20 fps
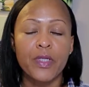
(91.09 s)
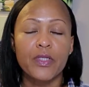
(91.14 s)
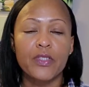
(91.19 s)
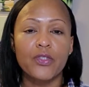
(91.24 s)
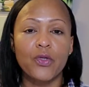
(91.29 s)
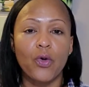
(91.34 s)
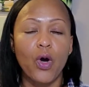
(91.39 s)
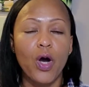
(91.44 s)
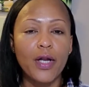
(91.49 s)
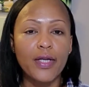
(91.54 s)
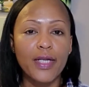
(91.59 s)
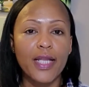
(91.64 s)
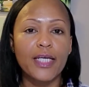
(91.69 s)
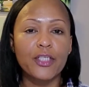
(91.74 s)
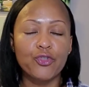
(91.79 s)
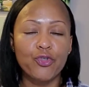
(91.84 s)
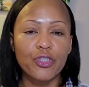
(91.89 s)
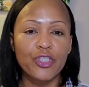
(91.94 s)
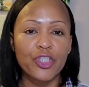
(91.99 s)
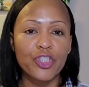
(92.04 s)
So
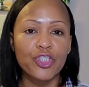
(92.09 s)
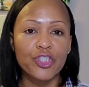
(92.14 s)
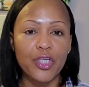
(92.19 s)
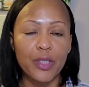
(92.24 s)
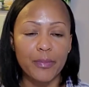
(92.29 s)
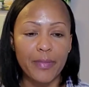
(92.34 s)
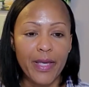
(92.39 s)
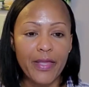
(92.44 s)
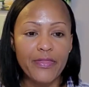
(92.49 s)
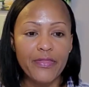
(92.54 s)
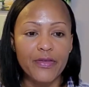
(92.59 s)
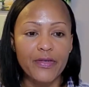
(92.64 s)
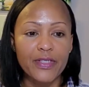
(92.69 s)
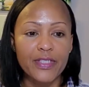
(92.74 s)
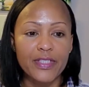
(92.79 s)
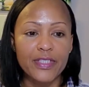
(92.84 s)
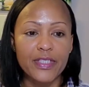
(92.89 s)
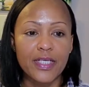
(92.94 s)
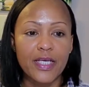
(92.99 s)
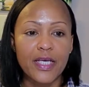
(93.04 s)
online traditional
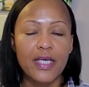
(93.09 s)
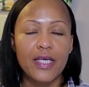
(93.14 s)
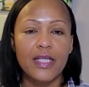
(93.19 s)
methods,